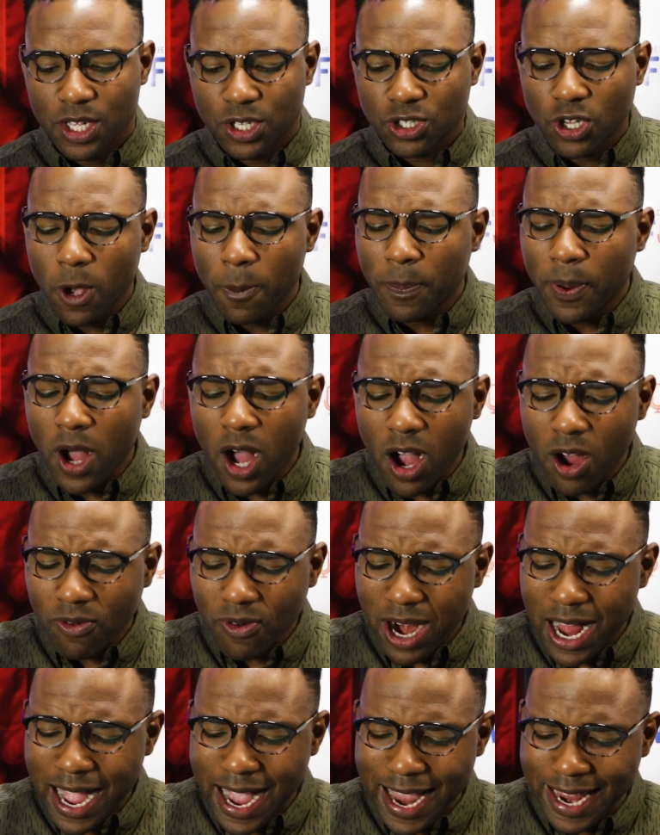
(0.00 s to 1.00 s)
So Paul
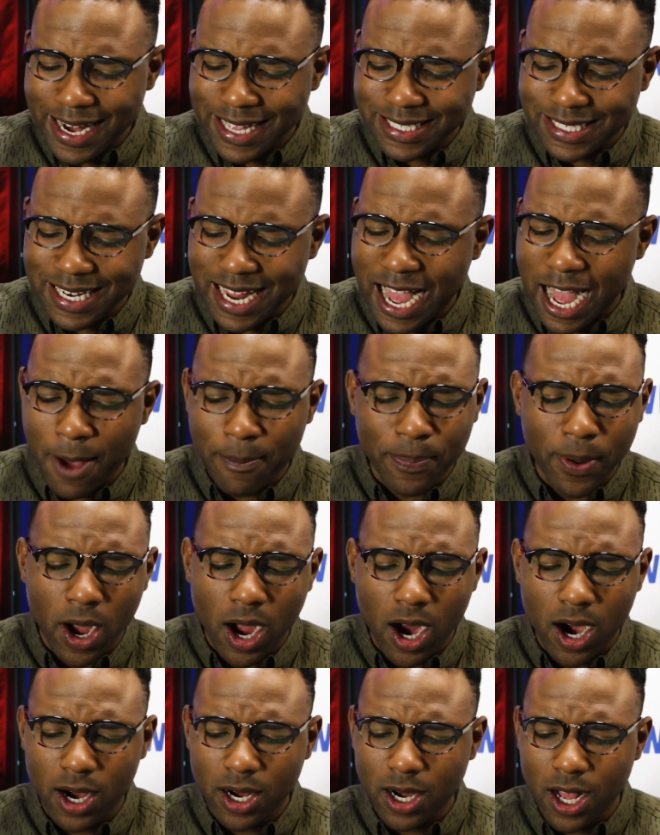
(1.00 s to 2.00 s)
Ryan is not
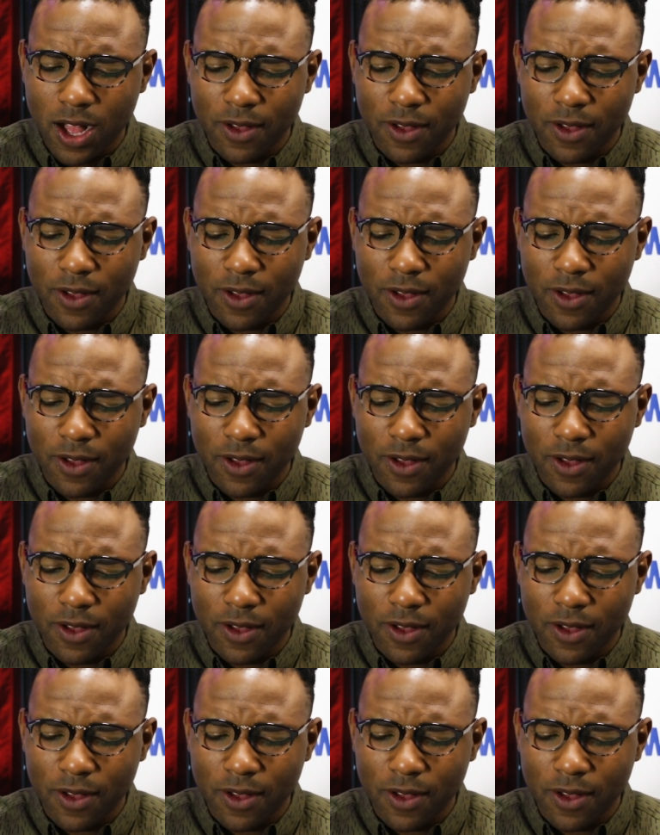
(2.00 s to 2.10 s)
part